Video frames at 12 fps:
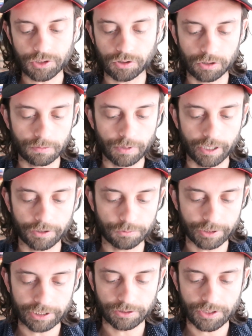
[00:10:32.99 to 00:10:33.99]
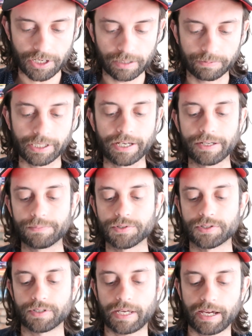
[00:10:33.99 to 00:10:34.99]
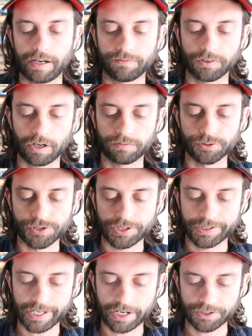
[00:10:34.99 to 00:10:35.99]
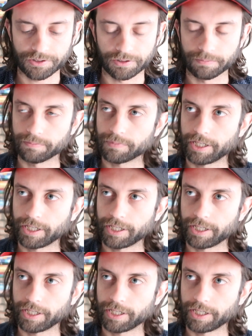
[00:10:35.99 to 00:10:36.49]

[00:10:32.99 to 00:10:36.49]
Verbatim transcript: Doom, Unreal type games have novels attached to them.